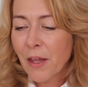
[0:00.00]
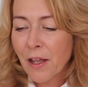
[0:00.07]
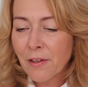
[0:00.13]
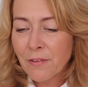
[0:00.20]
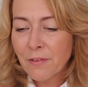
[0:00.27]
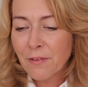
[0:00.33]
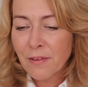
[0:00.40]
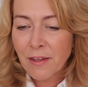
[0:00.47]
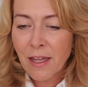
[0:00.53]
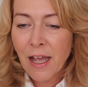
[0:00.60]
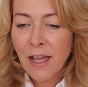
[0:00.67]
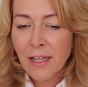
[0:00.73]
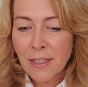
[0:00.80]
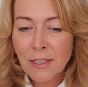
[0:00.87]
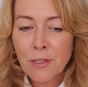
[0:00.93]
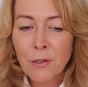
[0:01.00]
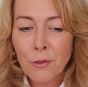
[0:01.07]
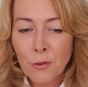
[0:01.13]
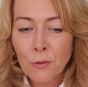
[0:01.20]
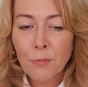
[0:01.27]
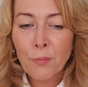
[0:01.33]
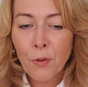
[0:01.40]
And that is a
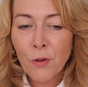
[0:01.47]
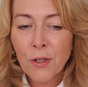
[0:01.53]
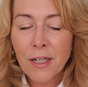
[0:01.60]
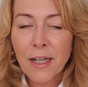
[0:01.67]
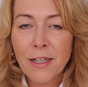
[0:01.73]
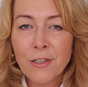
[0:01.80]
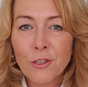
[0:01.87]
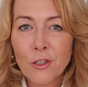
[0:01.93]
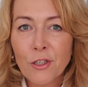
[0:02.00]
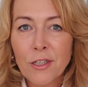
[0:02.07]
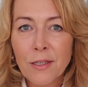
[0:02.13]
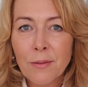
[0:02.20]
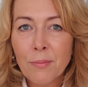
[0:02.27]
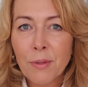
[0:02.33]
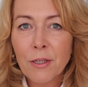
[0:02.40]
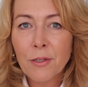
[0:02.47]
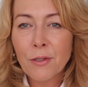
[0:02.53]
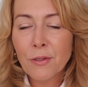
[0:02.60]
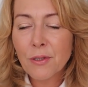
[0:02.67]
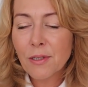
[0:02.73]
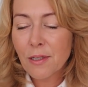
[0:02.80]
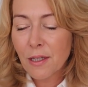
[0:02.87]
good point actually,
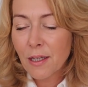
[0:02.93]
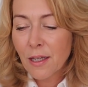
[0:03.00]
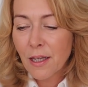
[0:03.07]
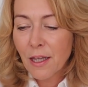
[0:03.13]
because